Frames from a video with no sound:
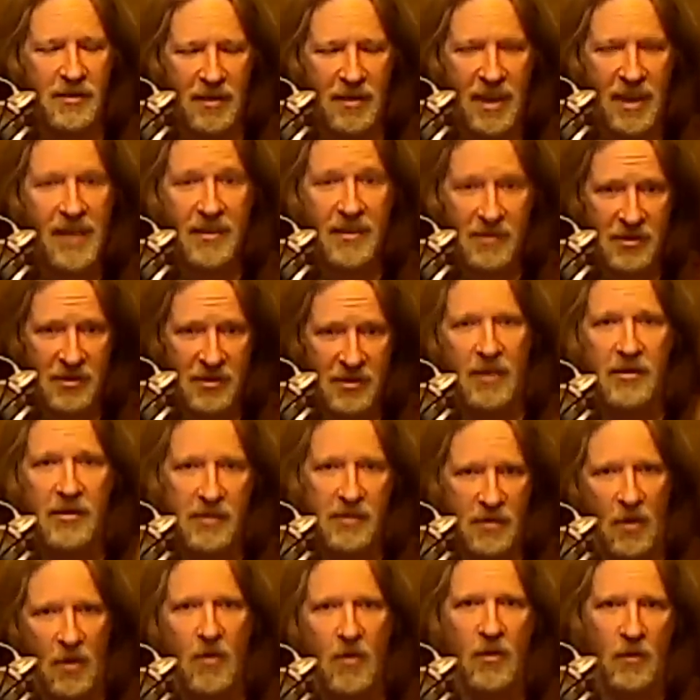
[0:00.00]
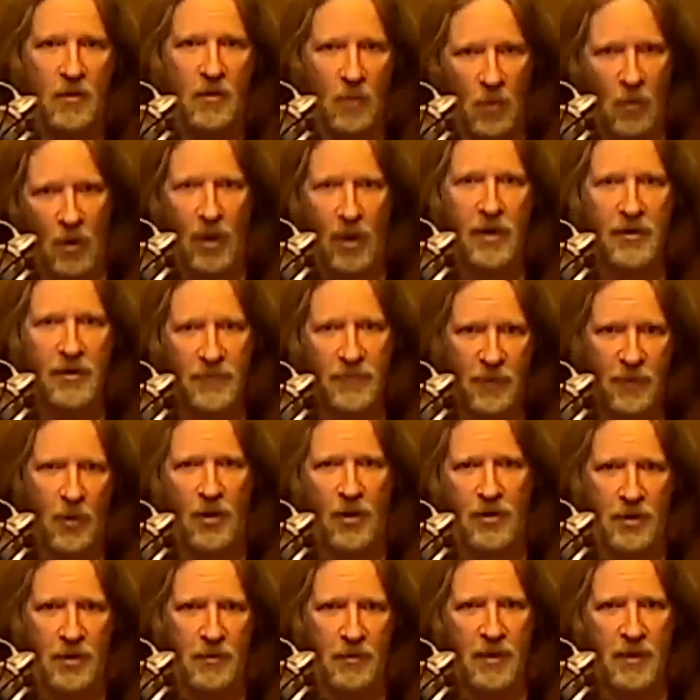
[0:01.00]
Things just don't work
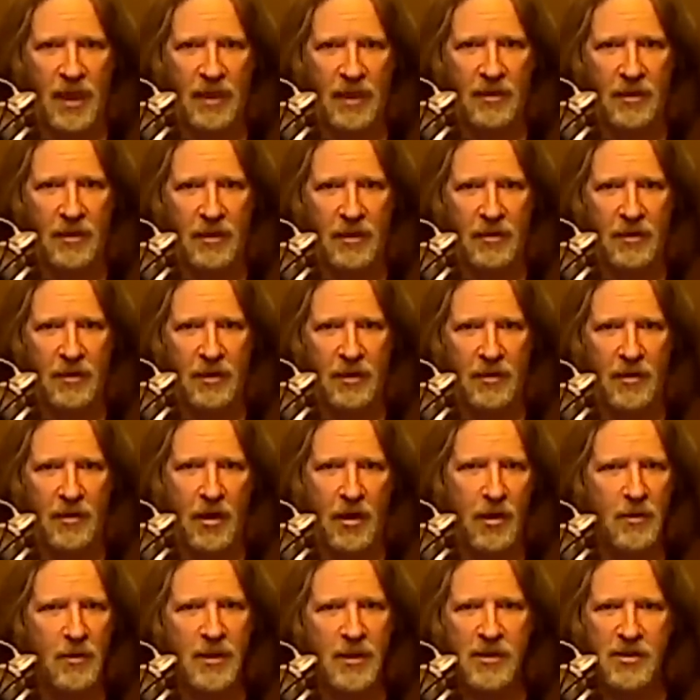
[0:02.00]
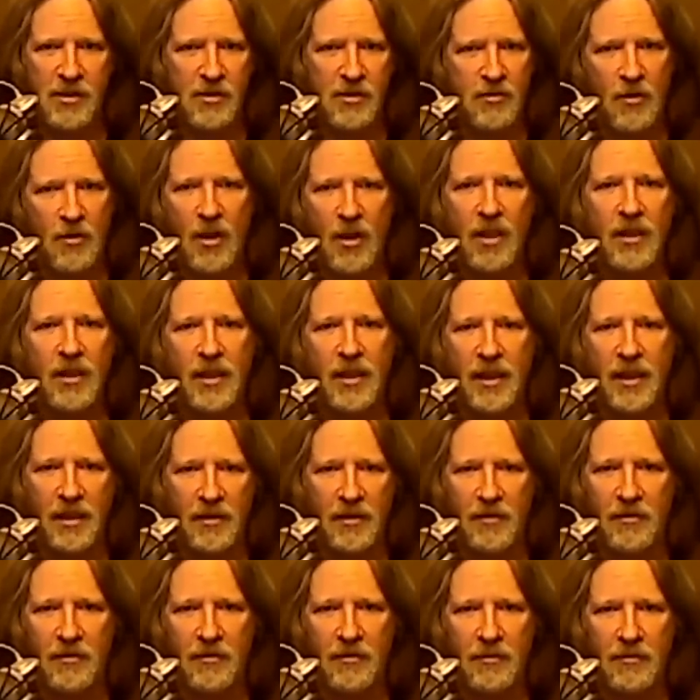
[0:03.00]
for them, and they're always
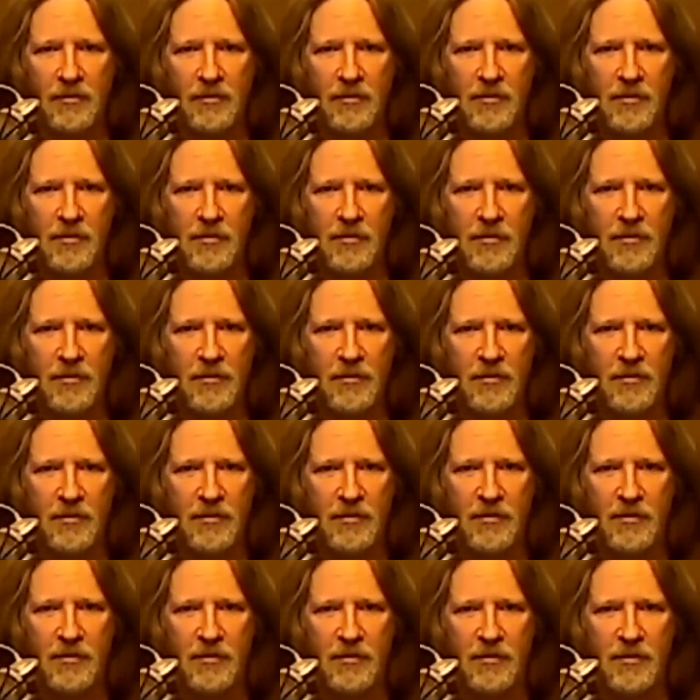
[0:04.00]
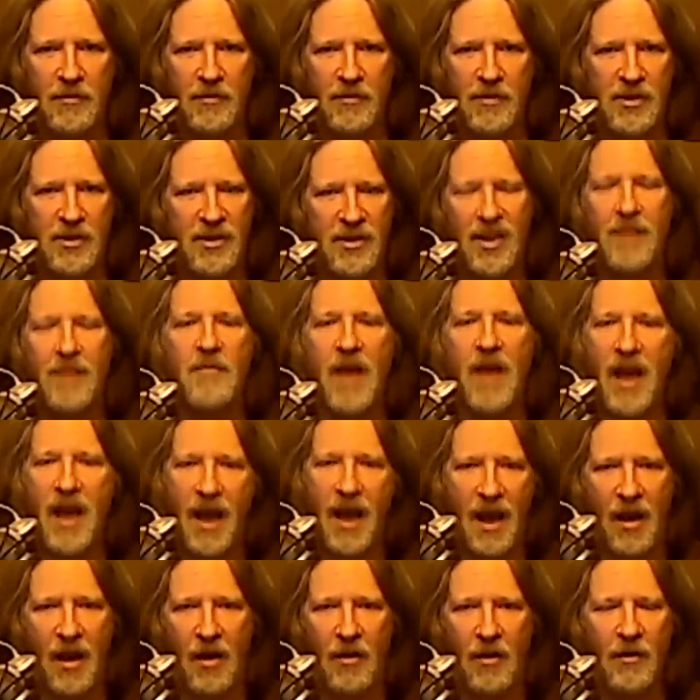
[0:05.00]
struggling
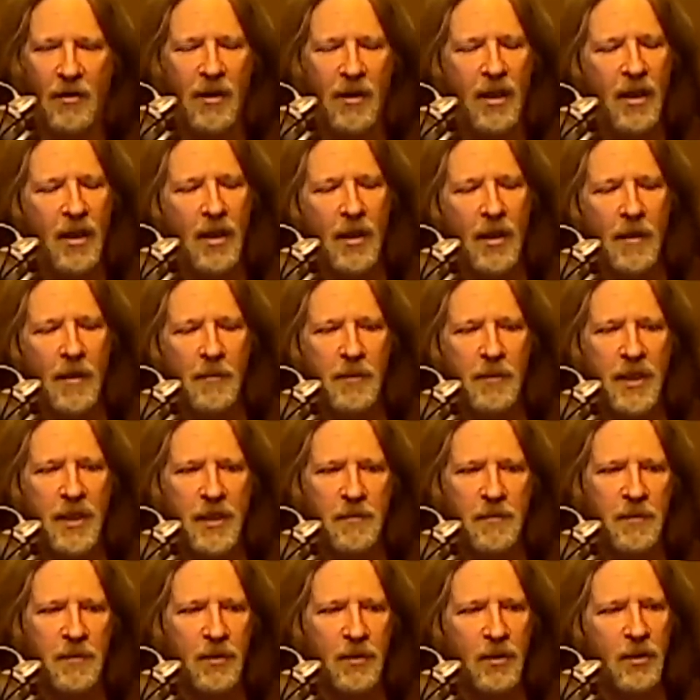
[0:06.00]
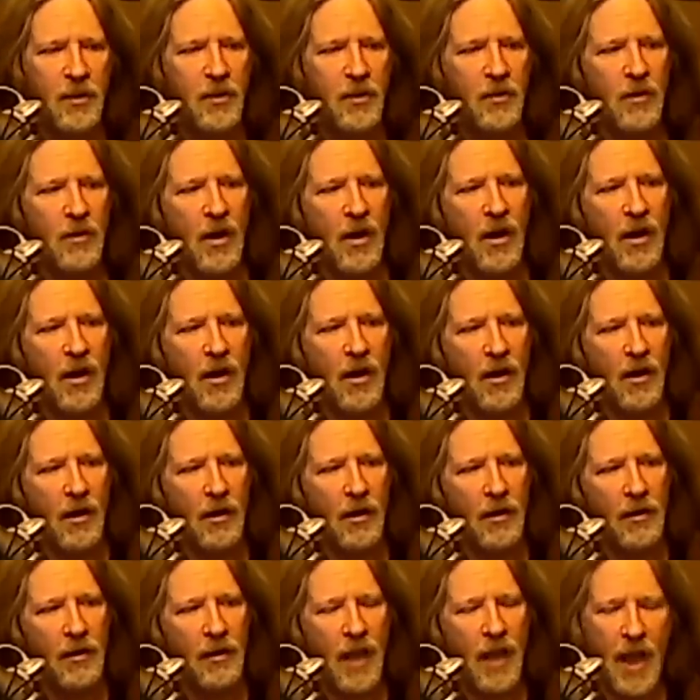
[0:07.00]
somehow. People who
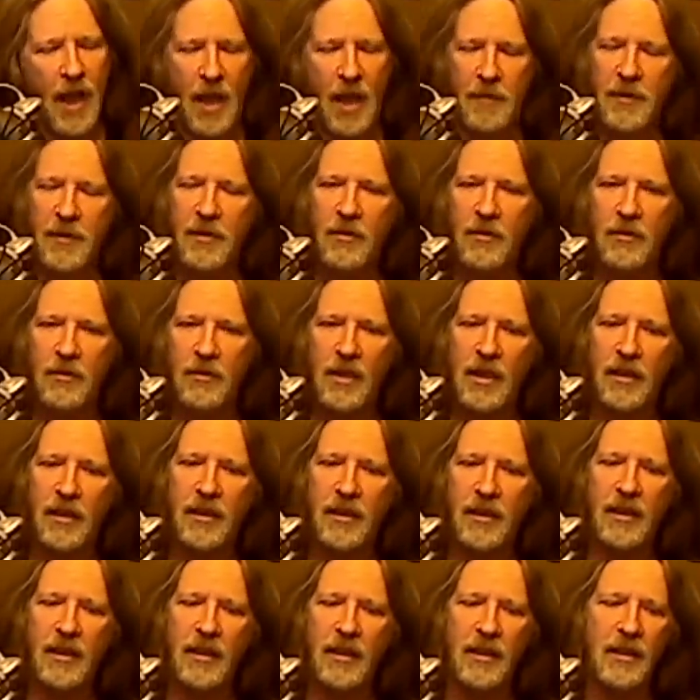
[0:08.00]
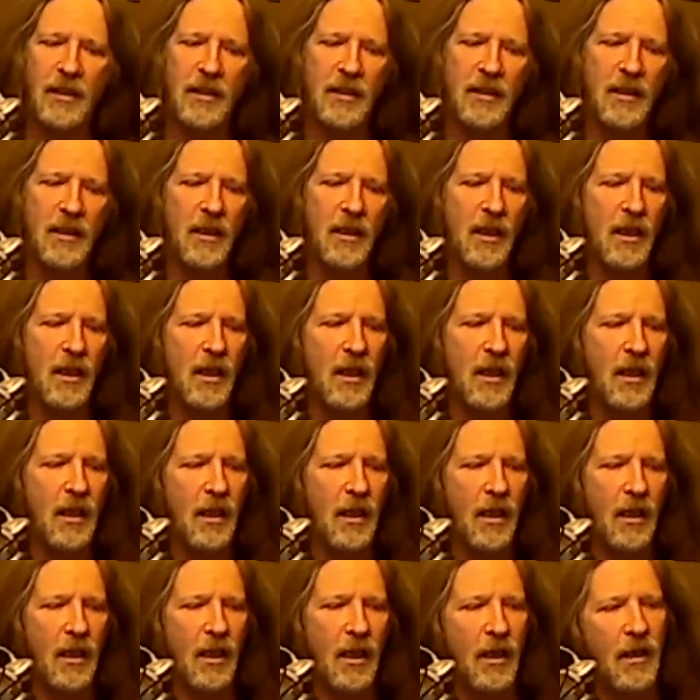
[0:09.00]
are happy-go-lucky,
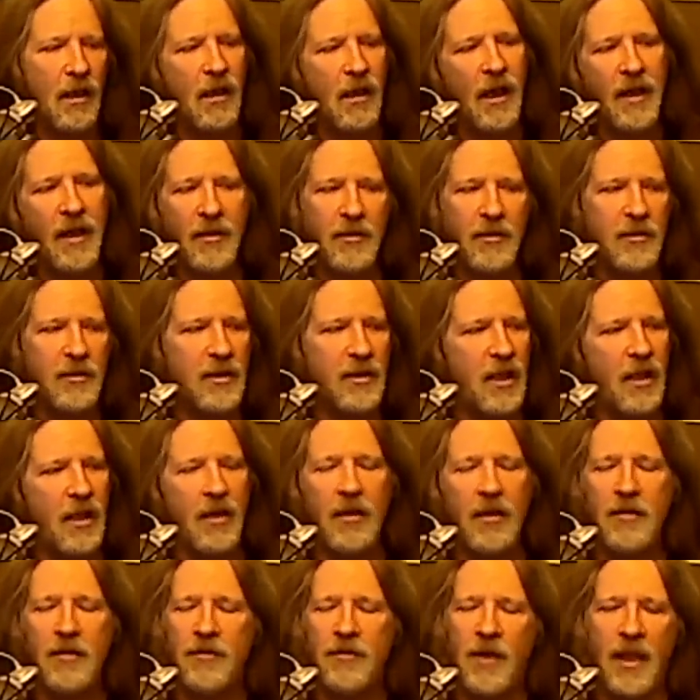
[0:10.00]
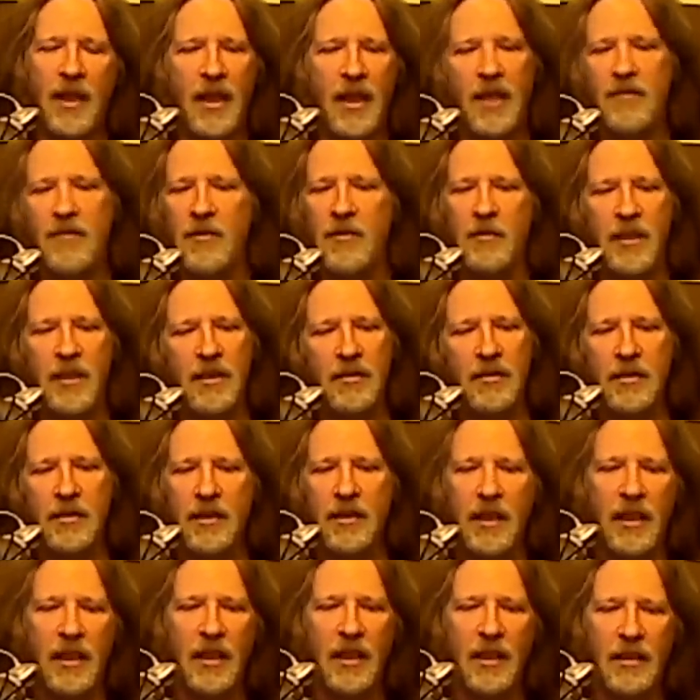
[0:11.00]
I don't care if I have a meal
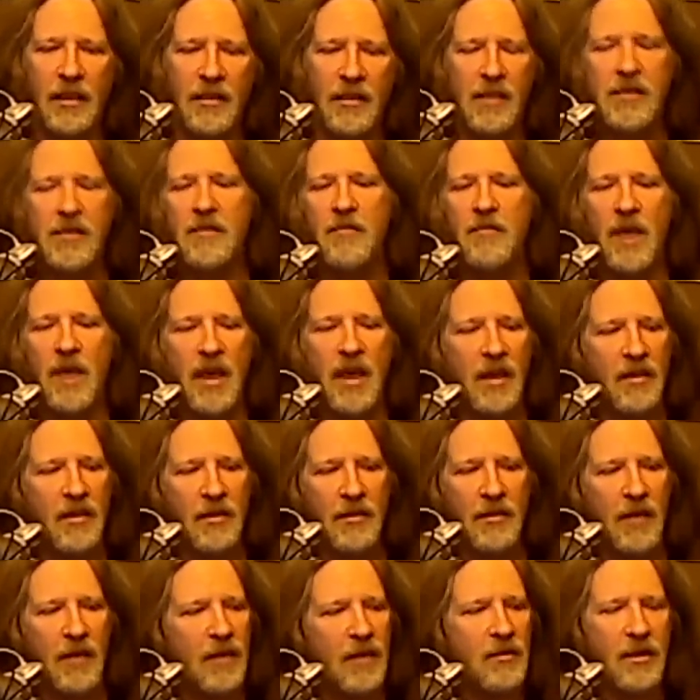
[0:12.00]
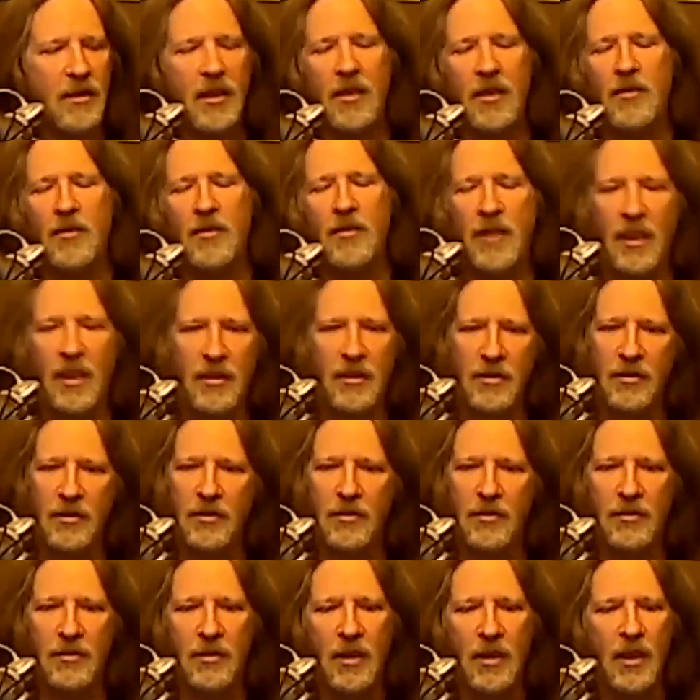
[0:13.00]
today, doesn't matter, I don't care what I
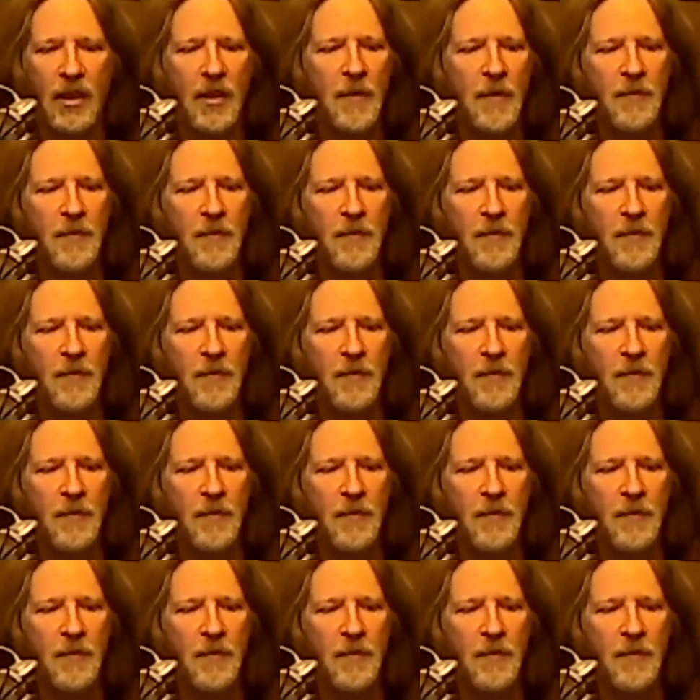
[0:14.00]
do,